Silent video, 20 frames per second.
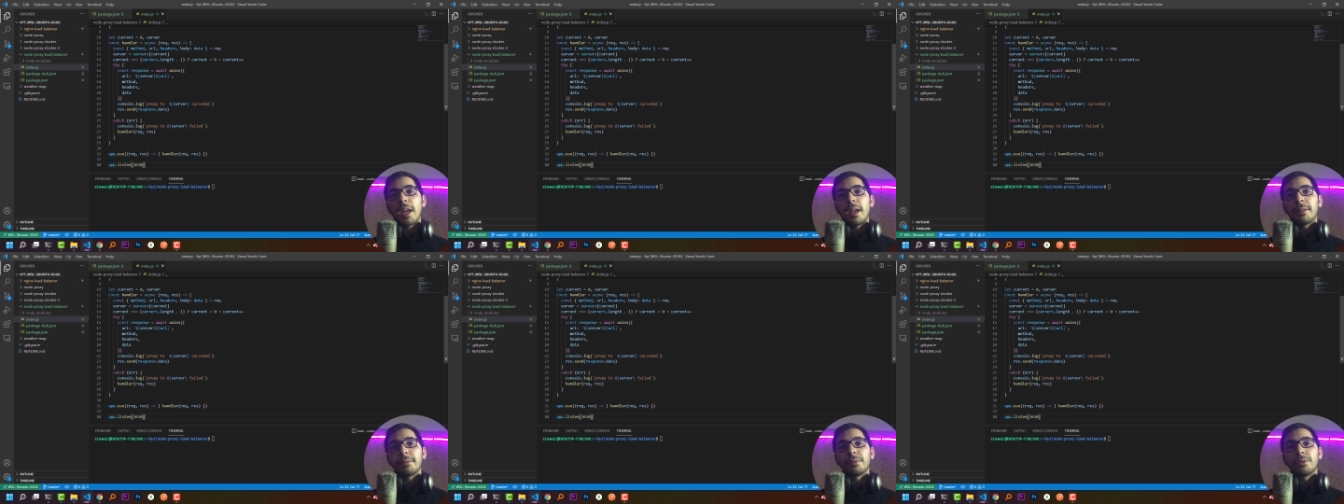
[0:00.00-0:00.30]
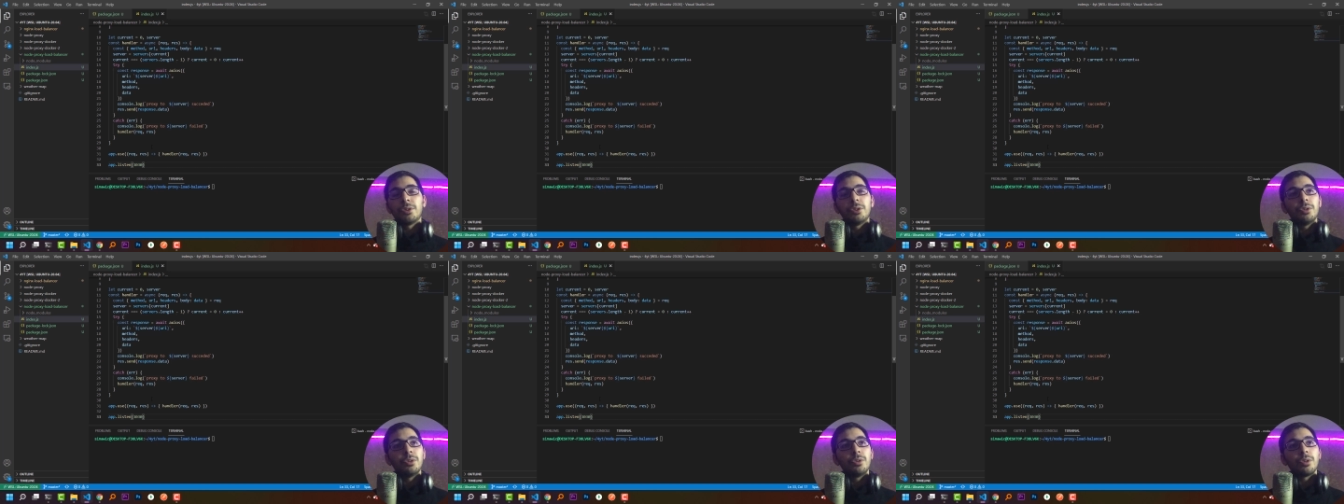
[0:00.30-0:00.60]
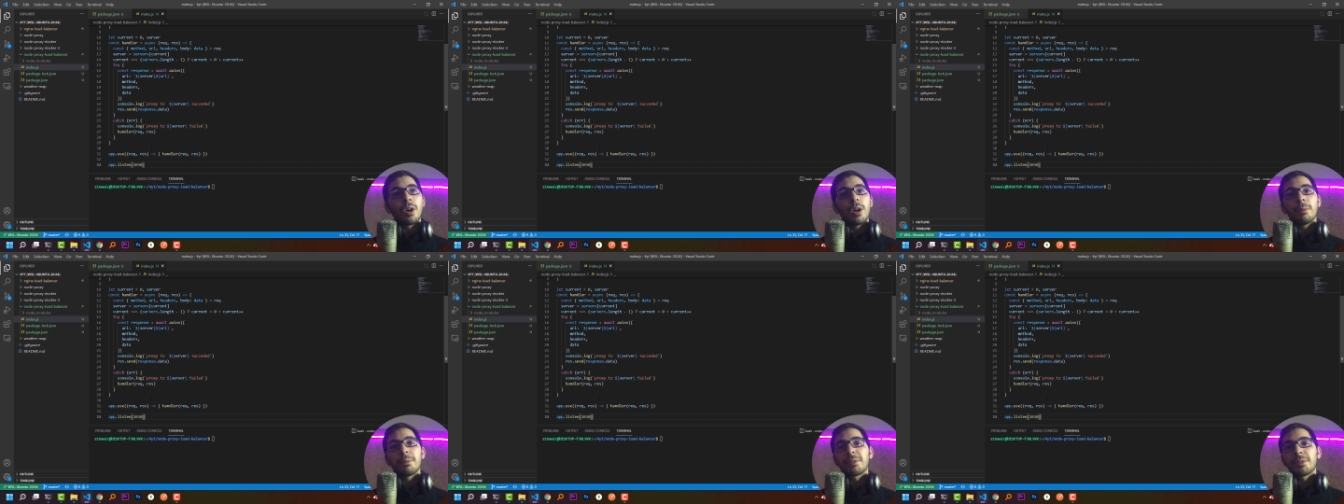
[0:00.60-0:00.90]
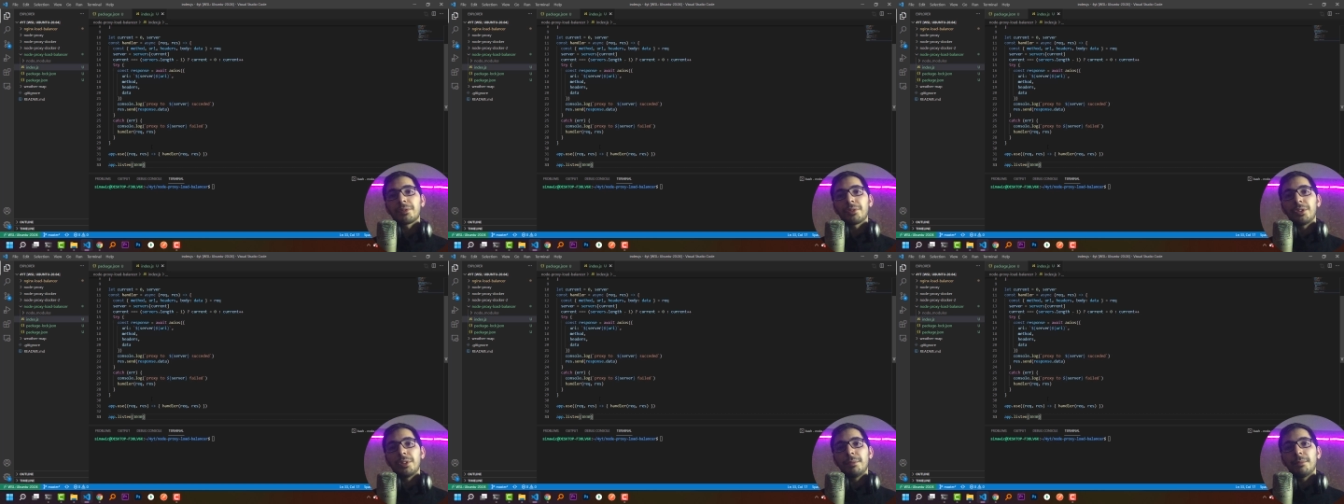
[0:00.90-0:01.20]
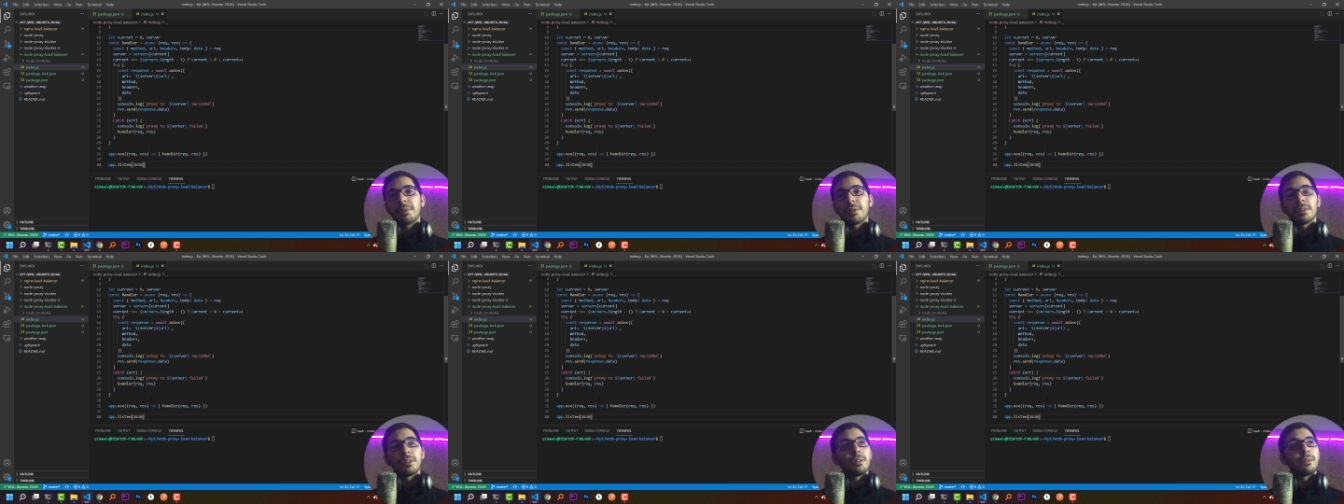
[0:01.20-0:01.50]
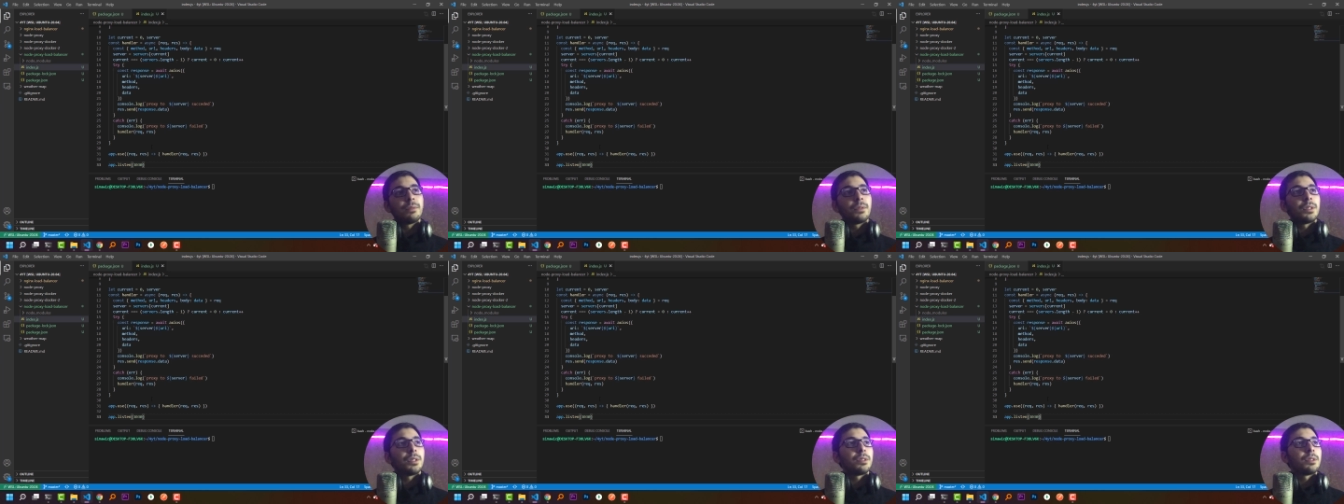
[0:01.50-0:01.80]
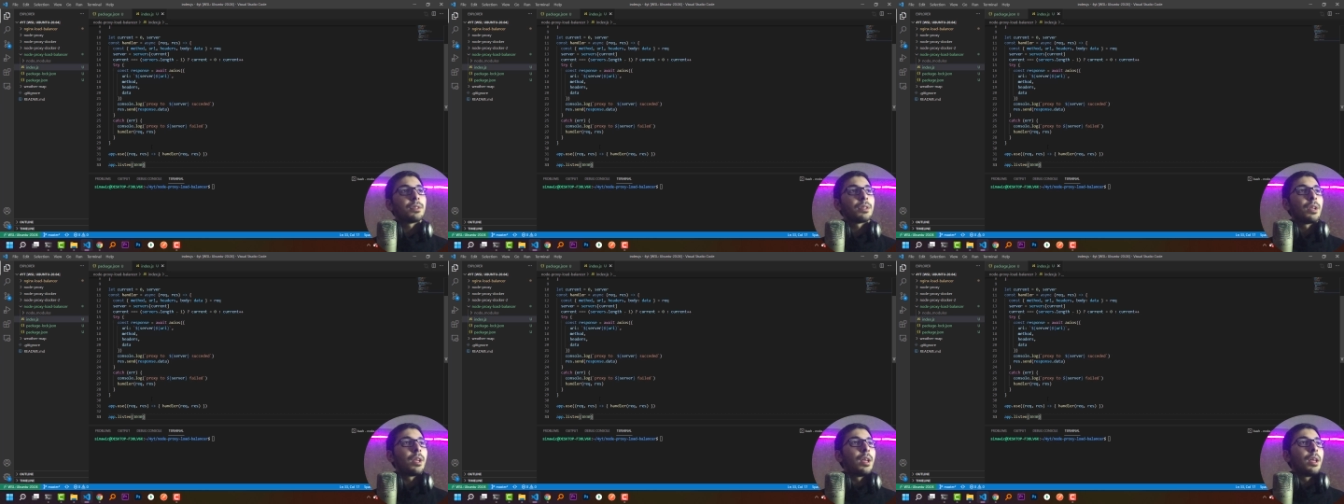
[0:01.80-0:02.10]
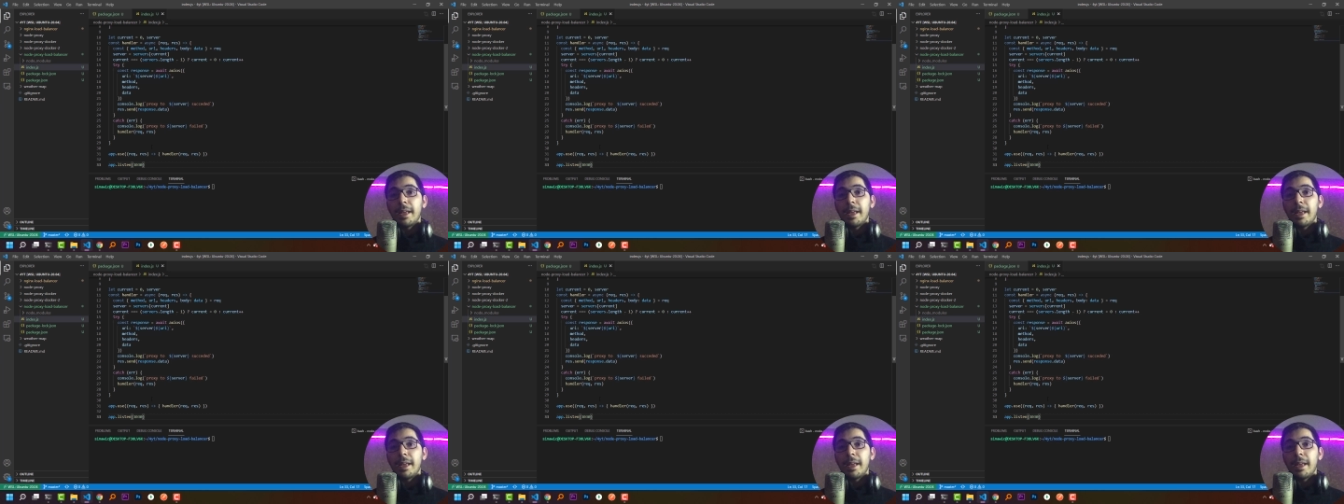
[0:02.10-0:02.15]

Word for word: have two upstream servers